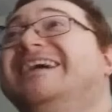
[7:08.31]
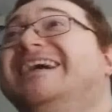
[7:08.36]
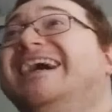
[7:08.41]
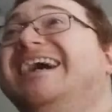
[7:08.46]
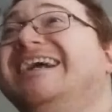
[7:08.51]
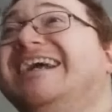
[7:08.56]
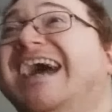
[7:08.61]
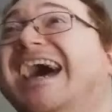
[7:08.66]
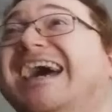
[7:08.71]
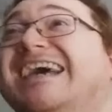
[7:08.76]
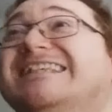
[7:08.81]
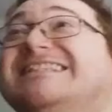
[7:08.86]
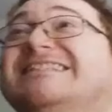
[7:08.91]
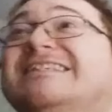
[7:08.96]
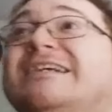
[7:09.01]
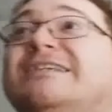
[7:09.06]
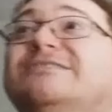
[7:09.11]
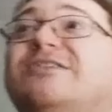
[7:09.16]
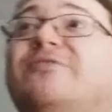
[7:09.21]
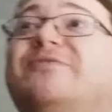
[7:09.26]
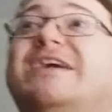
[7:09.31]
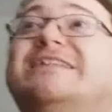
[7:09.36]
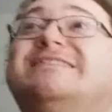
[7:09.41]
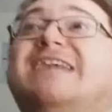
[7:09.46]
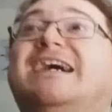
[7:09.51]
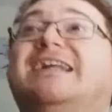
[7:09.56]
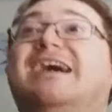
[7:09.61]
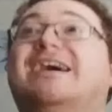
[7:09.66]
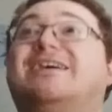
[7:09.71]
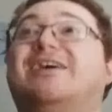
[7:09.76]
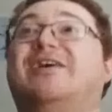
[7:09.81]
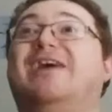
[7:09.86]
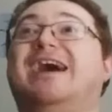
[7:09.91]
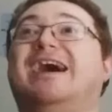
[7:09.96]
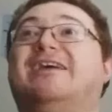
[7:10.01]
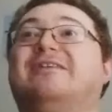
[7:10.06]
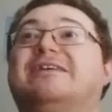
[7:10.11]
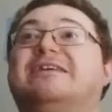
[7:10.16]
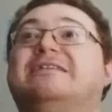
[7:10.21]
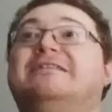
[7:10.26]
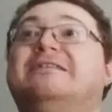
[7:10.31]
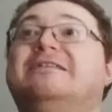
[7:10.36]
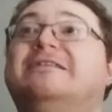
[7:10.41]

He is! No, that's not Uncle Howdy.